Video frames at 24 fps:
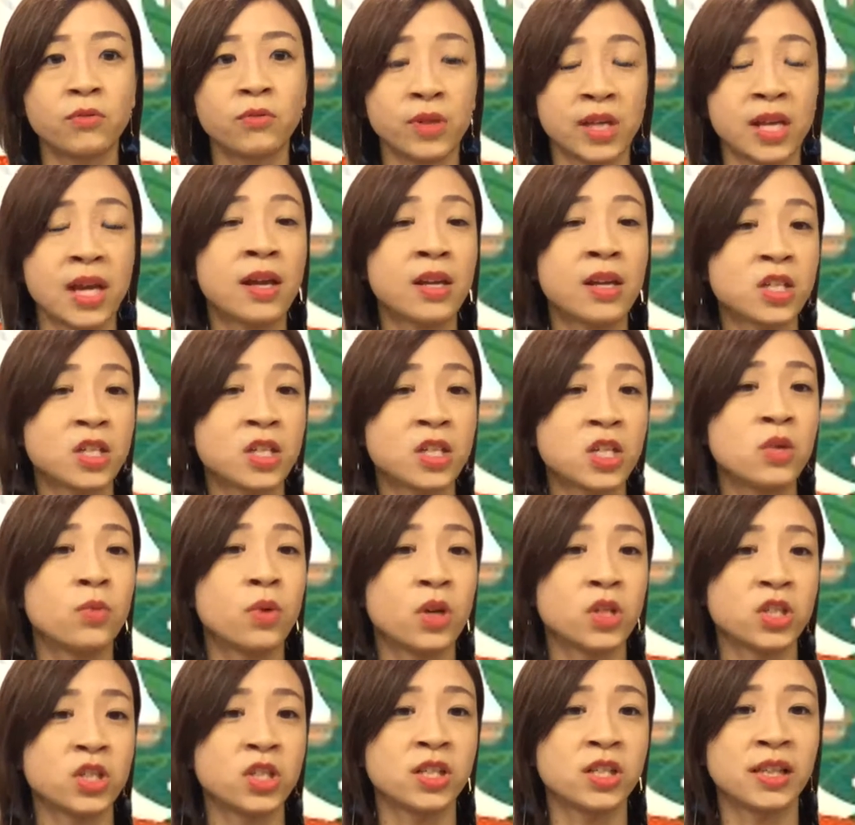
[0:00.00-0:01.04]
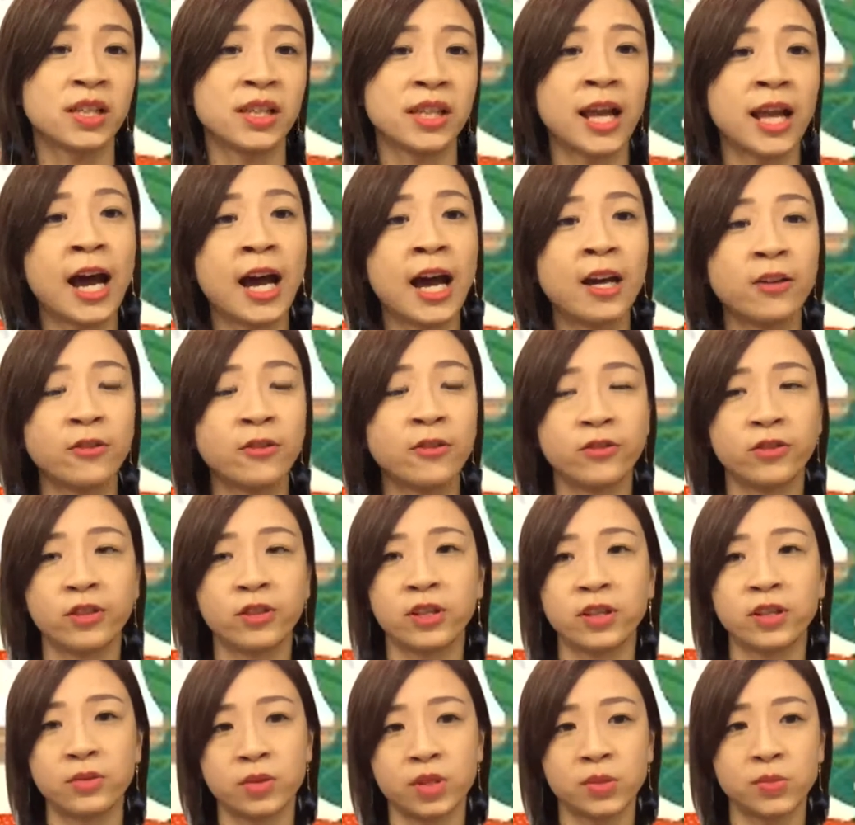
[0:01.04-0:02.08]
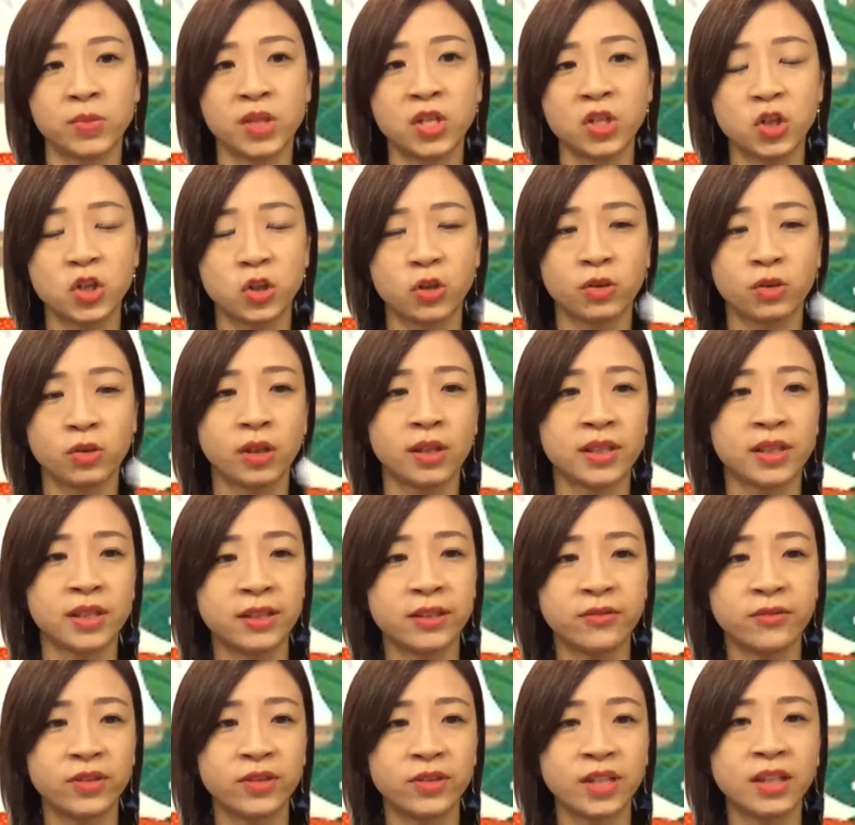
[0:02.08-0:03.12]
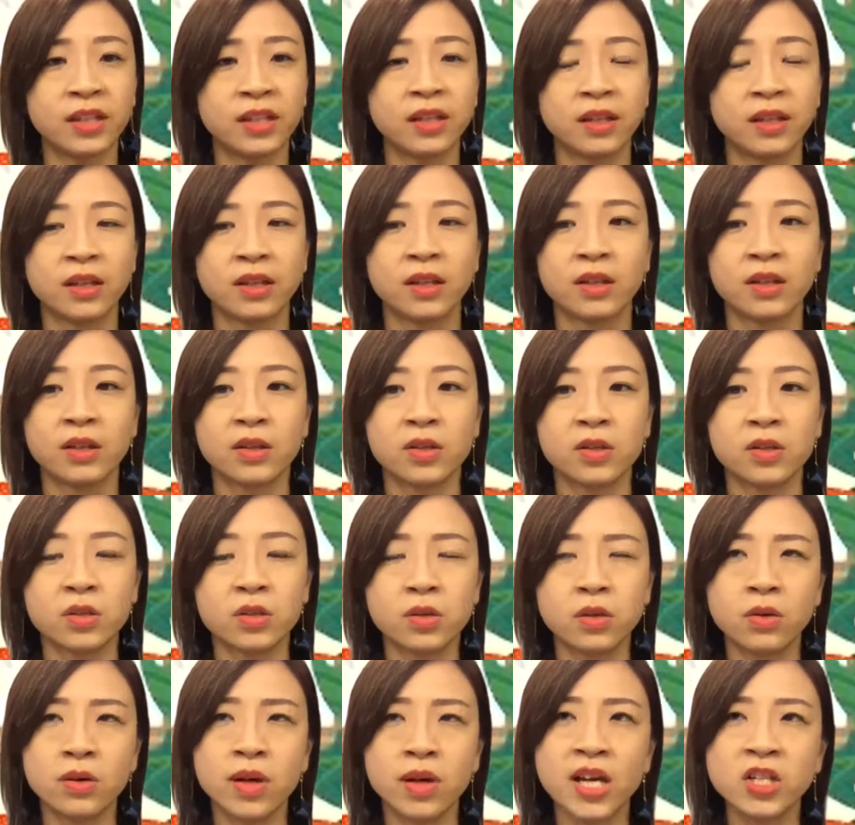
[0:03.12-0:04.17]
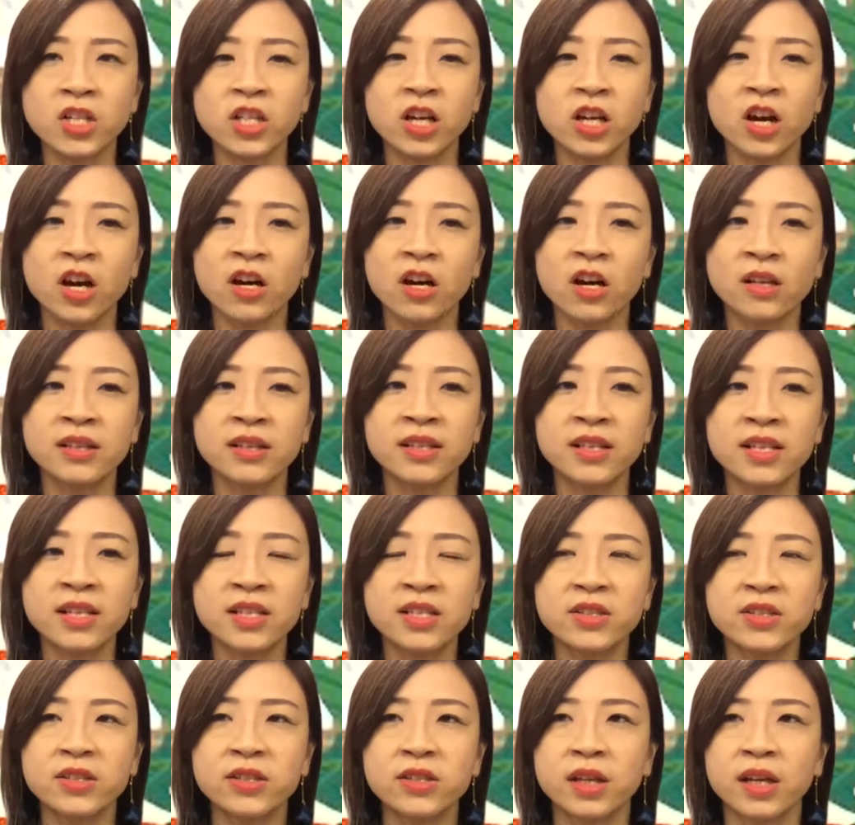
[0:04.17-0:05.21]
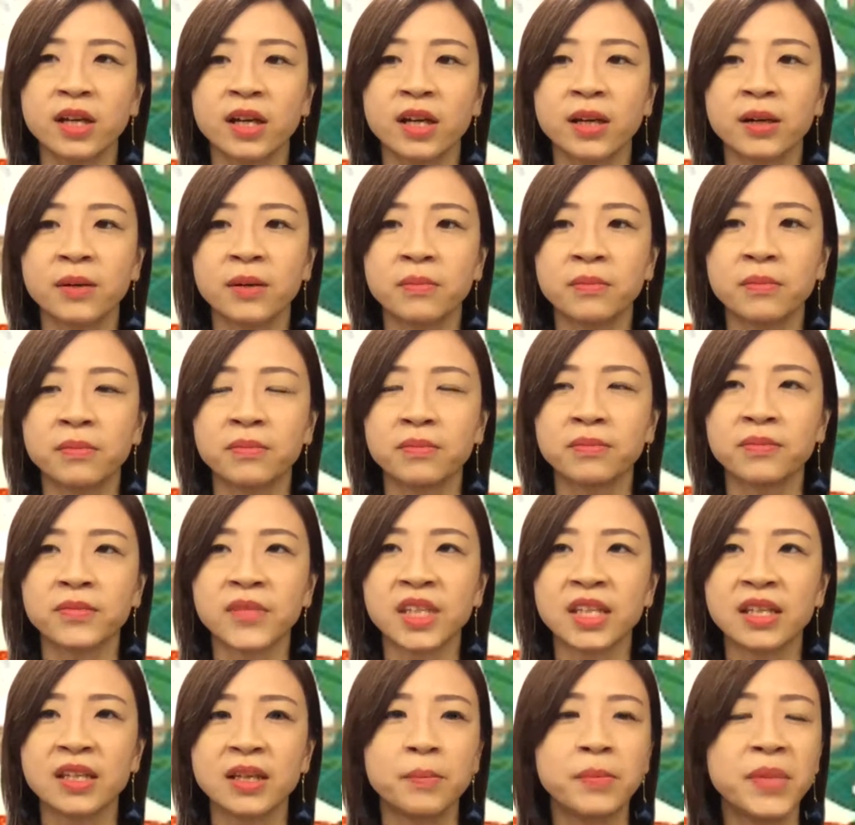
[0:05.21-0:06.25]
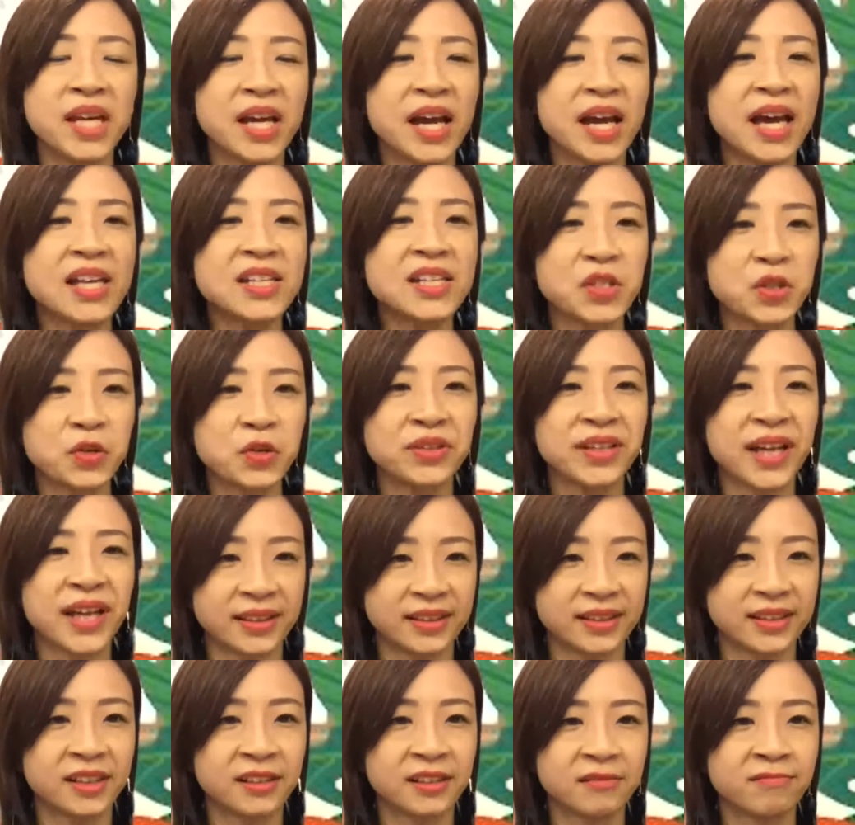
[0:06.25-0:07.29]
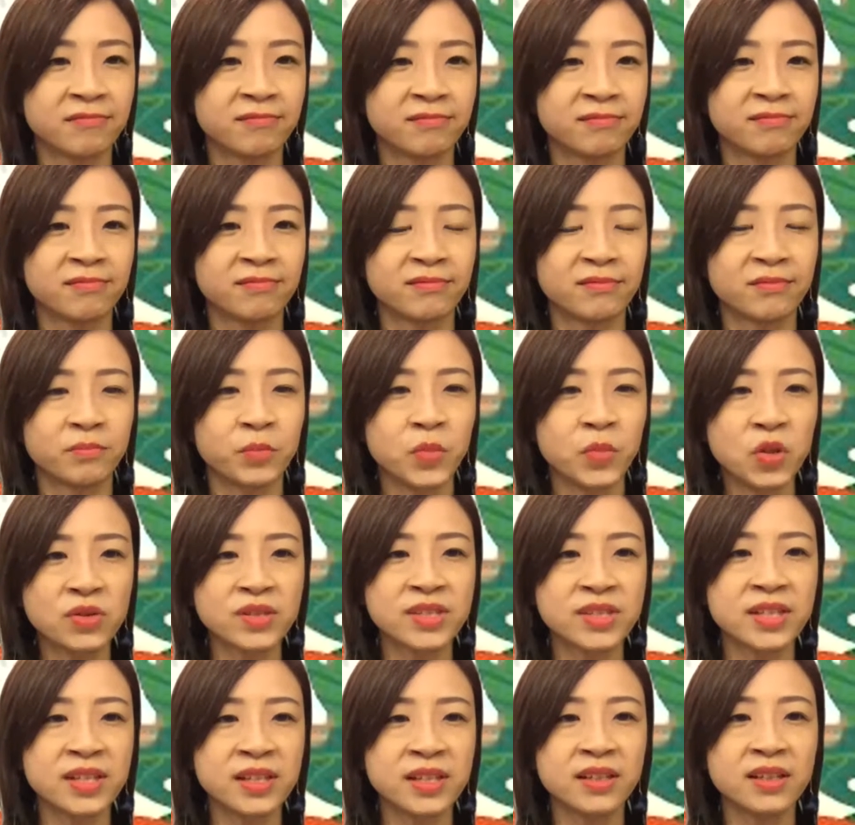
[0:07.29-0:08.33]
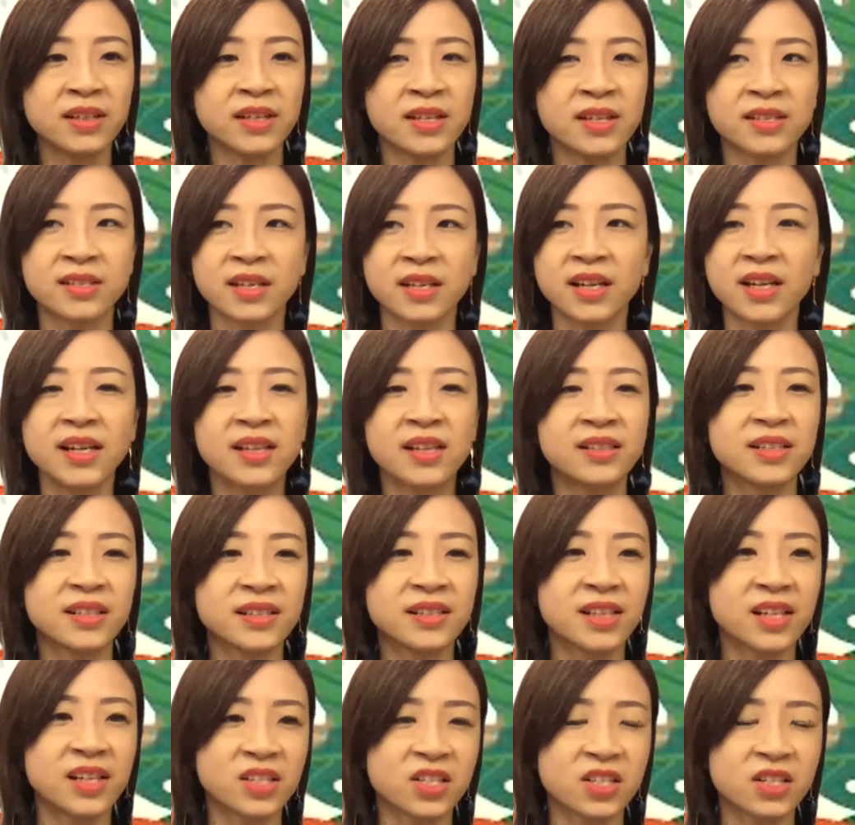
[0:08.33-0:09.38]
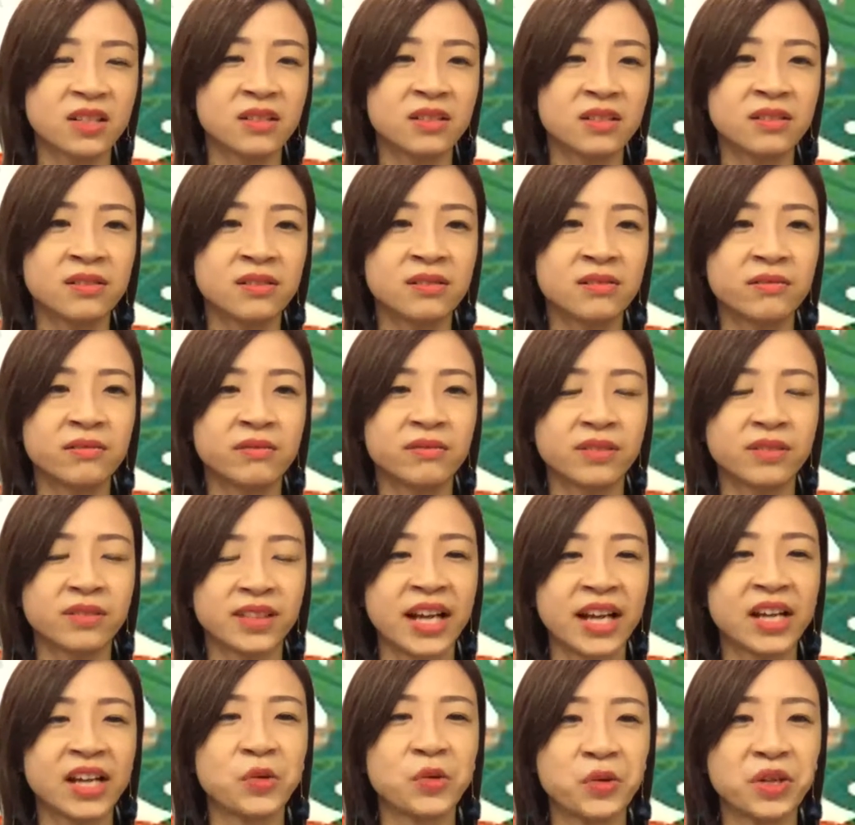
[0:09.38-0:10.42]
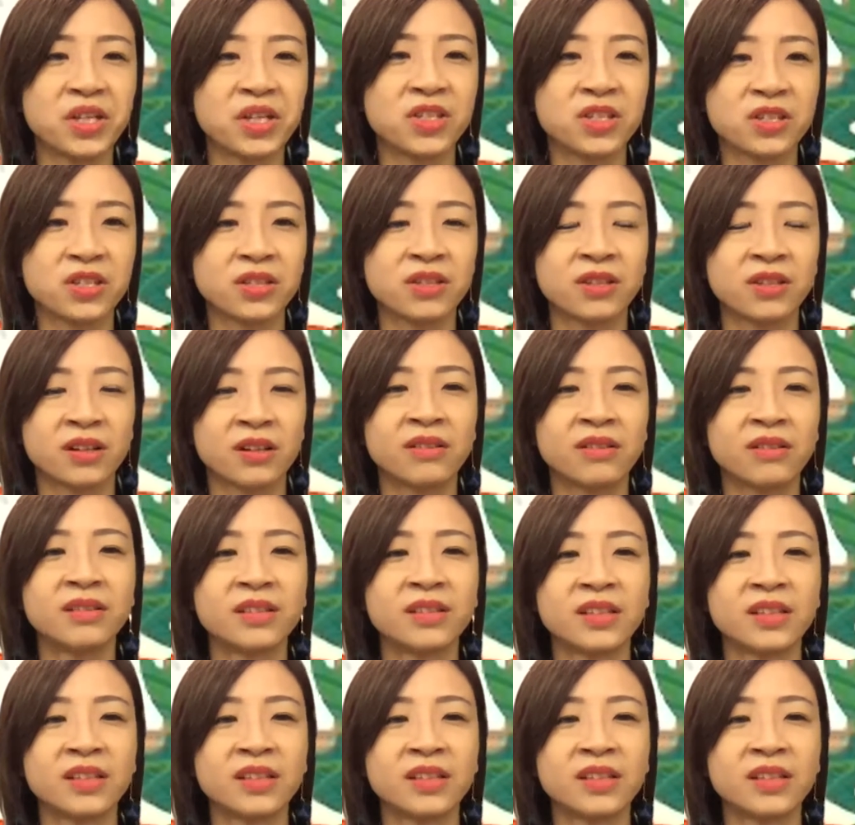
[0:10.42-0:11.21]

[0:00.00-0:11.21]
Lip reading: we can actually watch it live. It was being shown on TV. So actually, all this make us united. Music is an international language, so